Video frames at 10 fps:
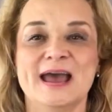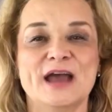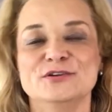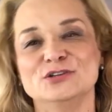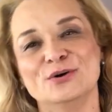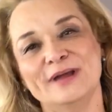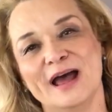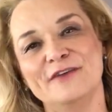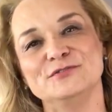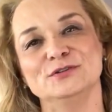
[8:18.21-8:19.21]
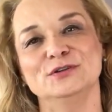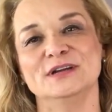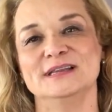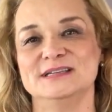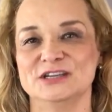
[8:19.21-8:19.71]
and you don't have to look
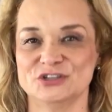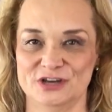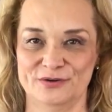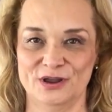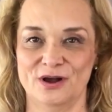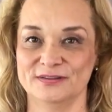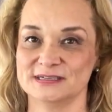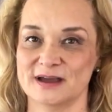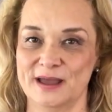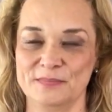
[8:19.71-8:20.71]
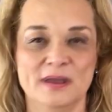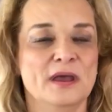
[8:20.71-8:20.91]
in the dictionary all the time.